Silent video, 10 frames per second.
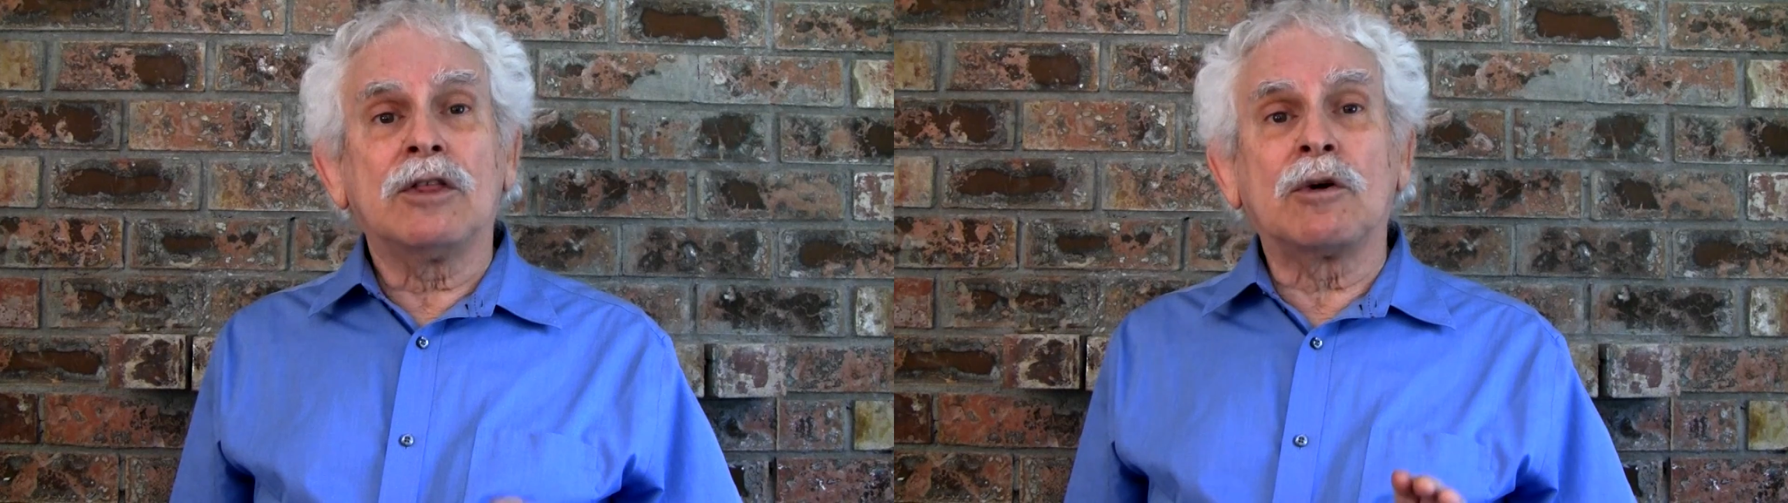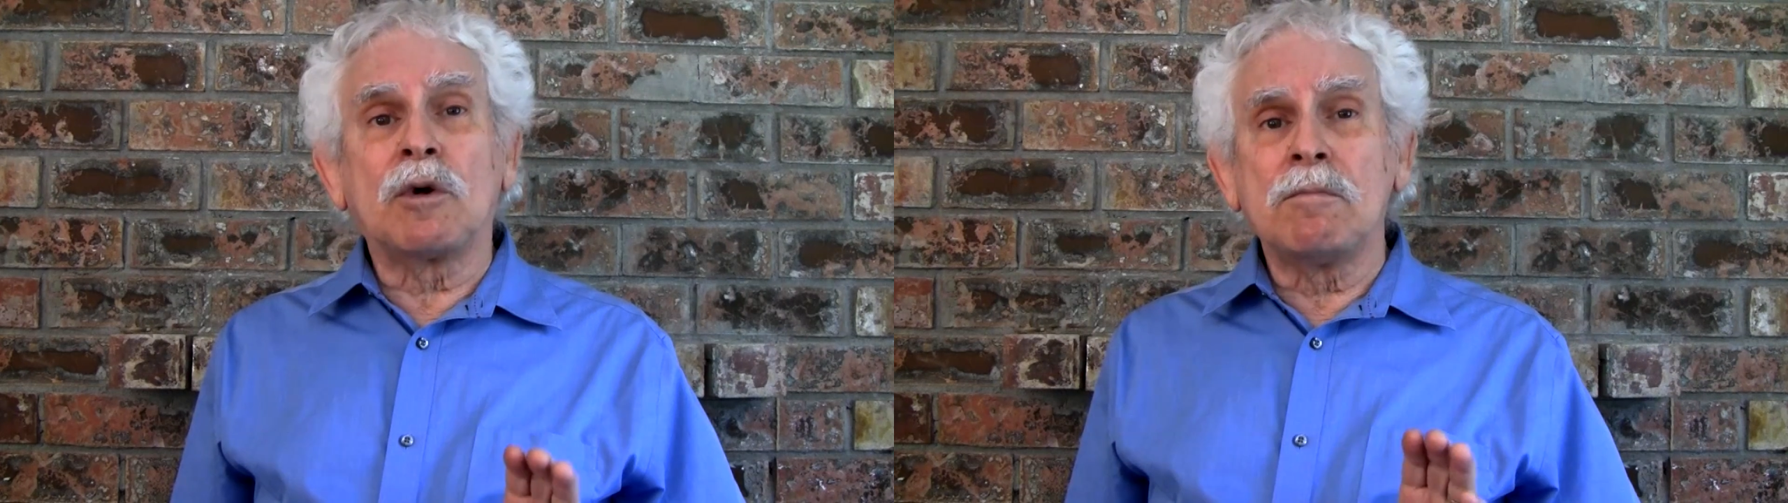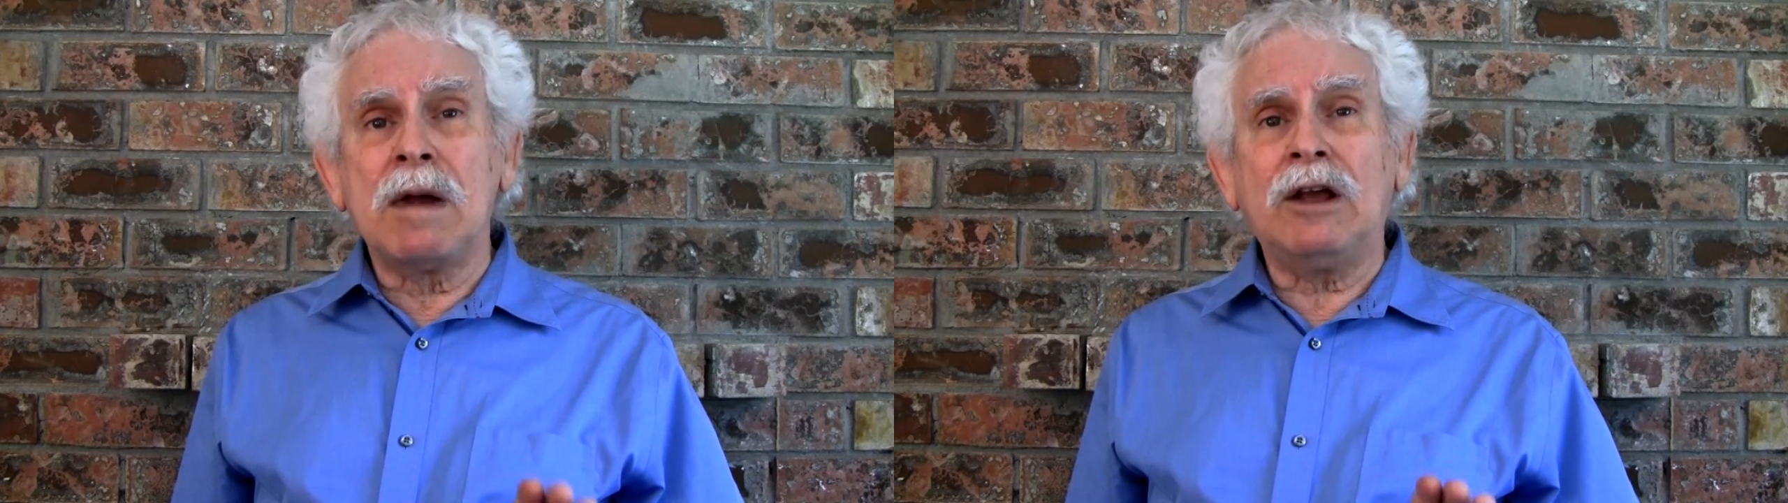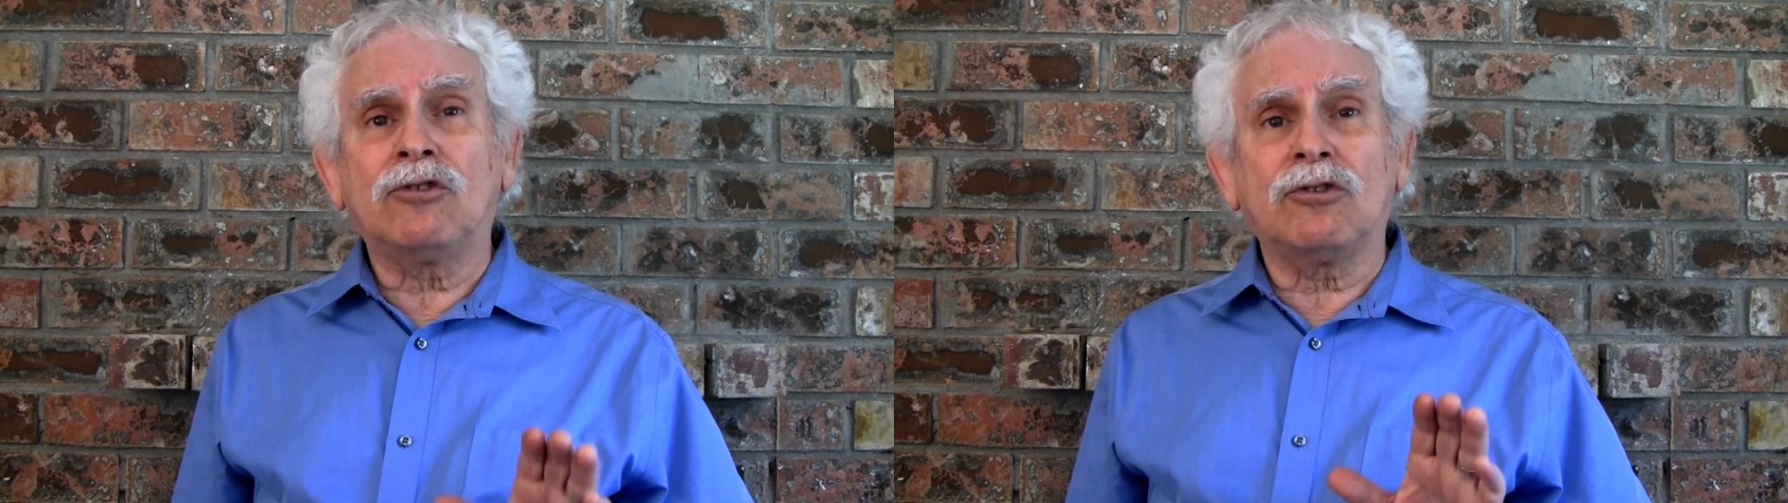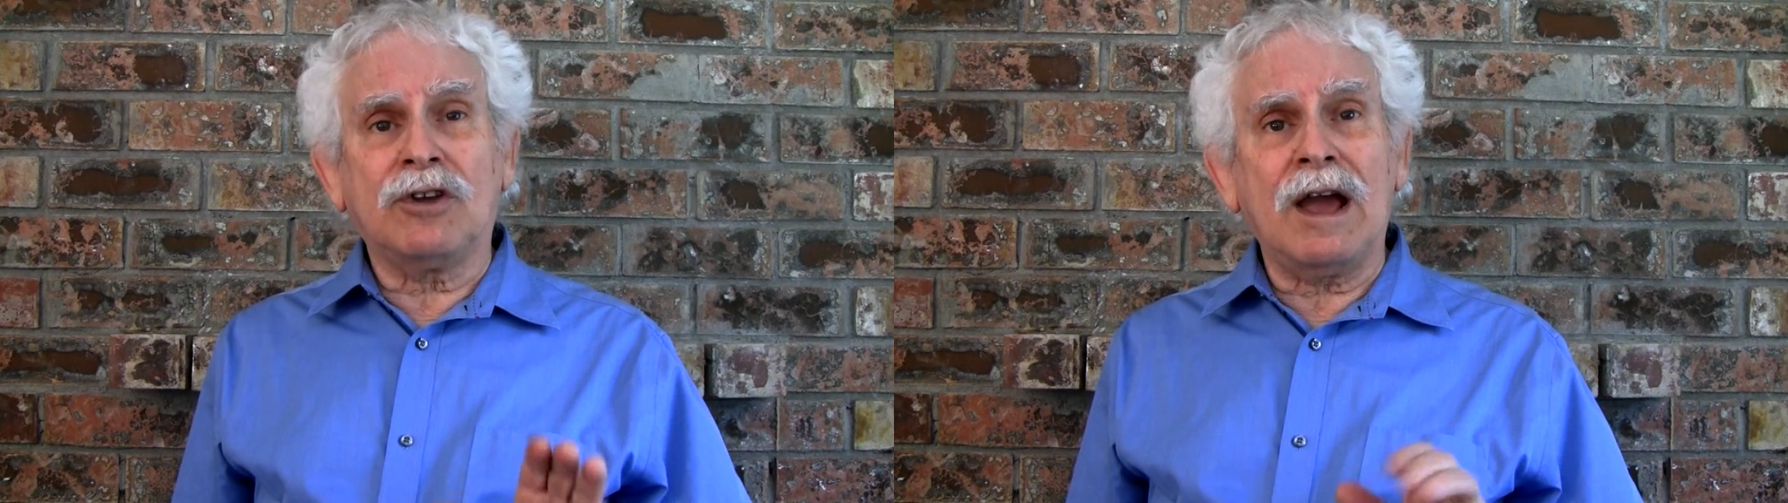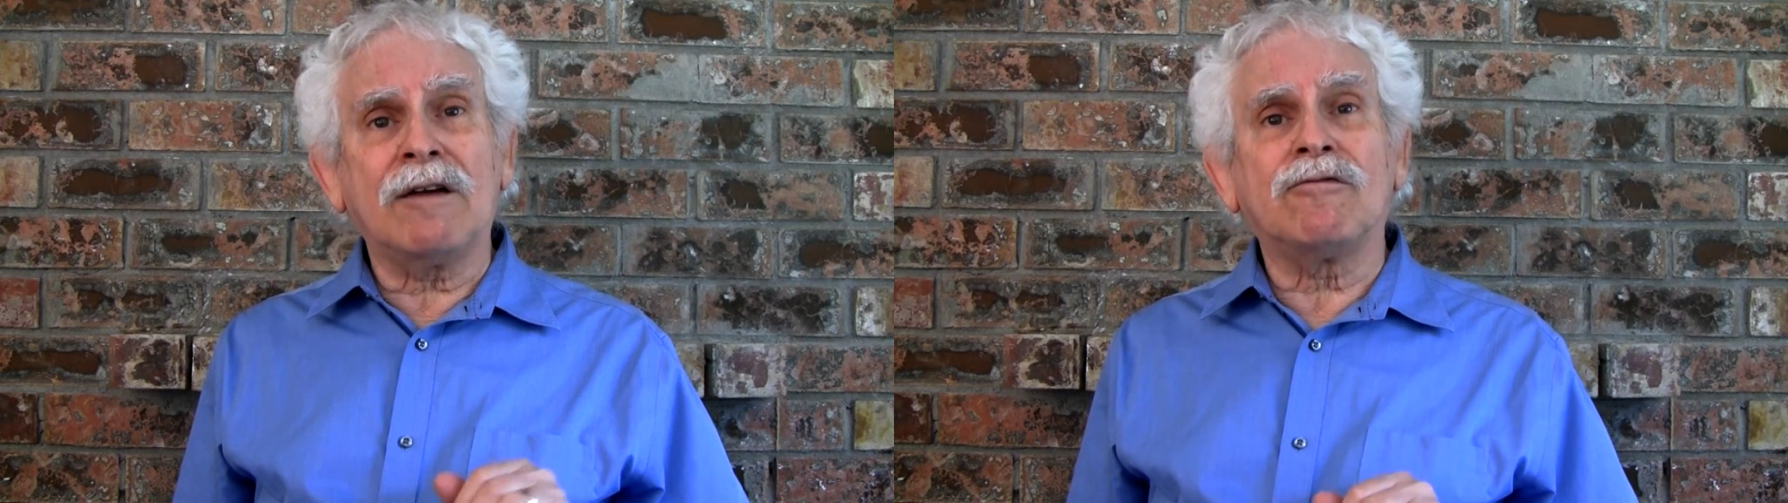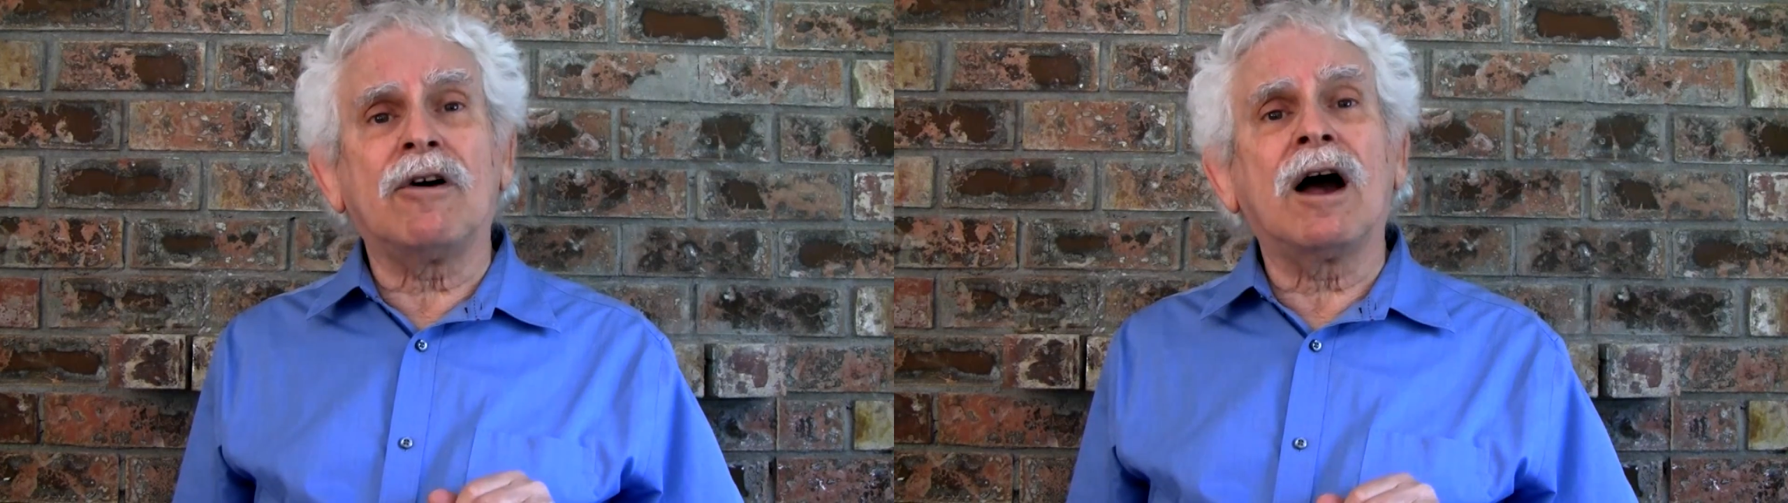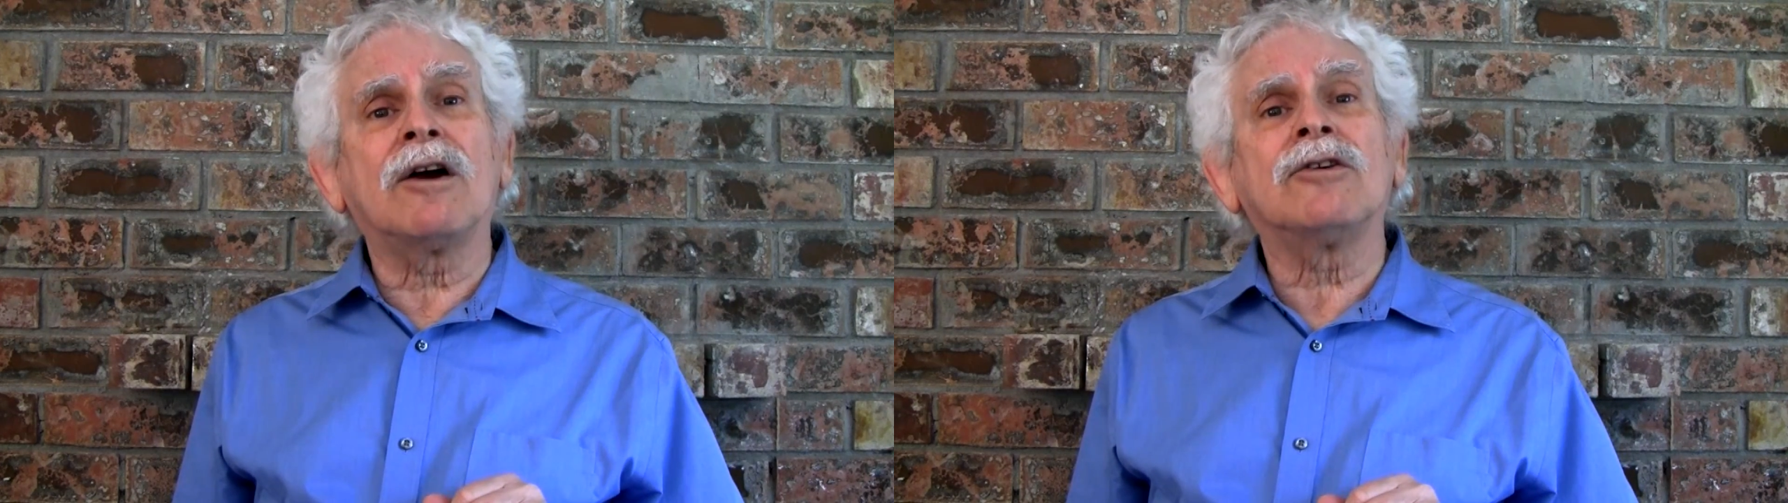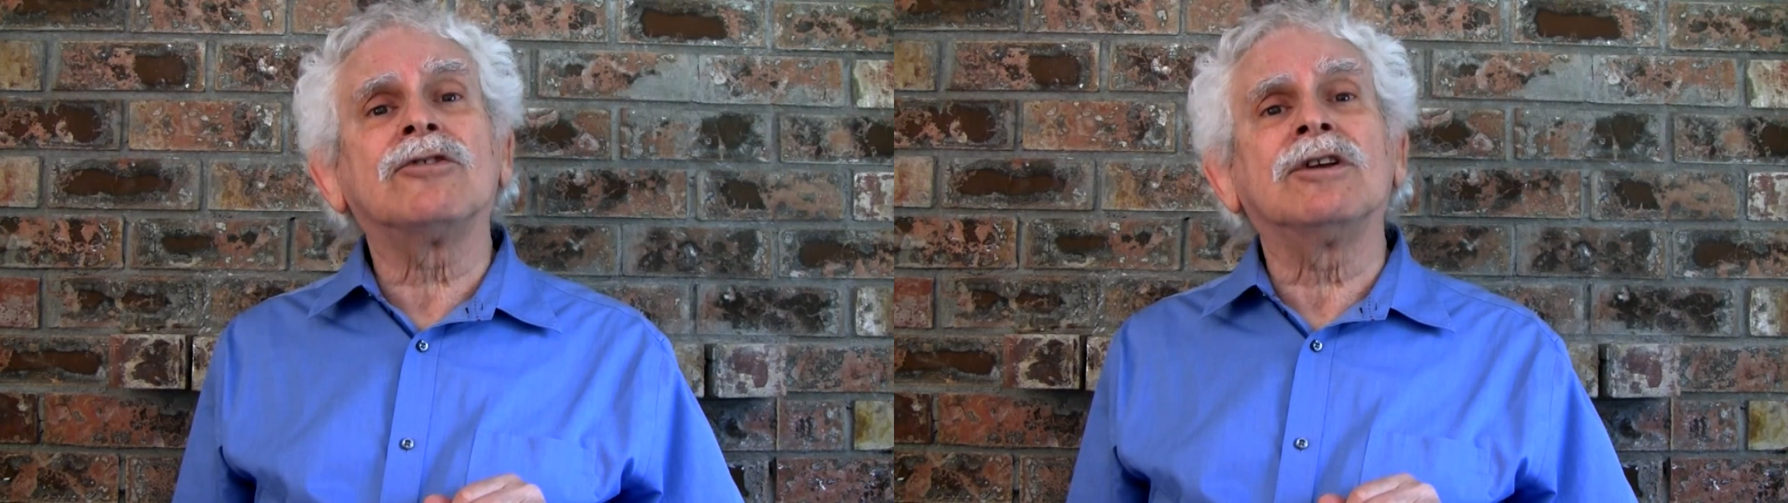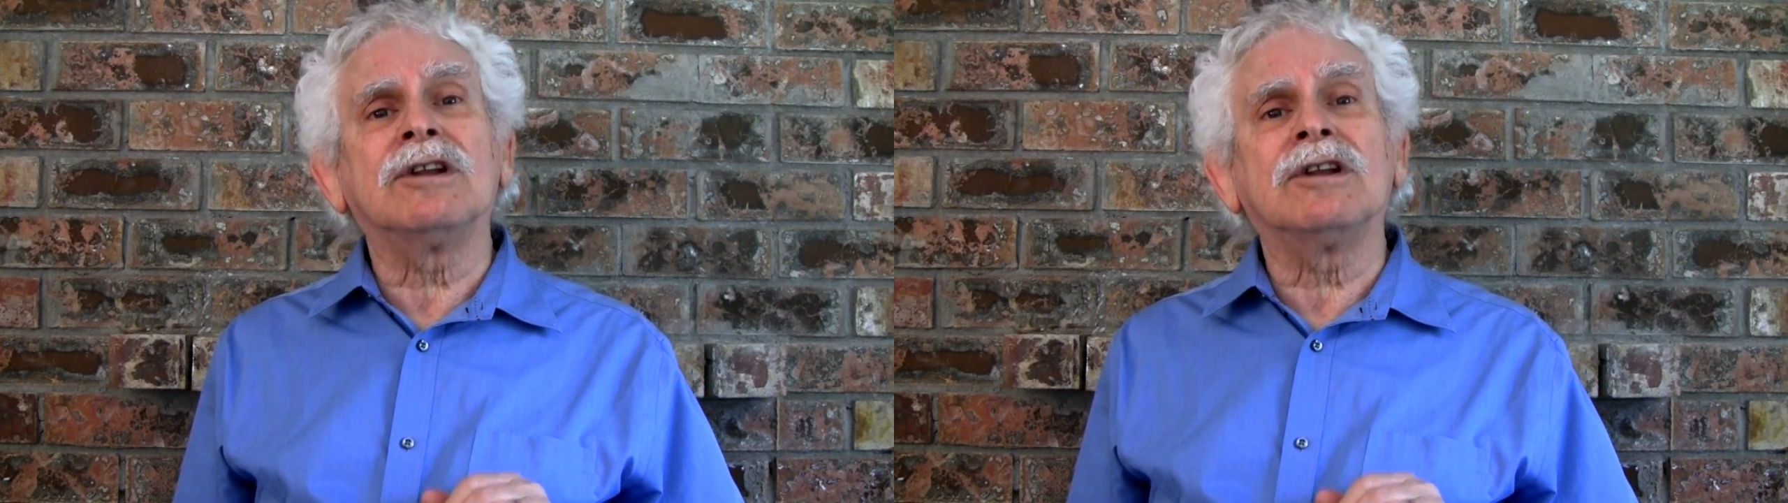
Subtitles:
there were major tank fires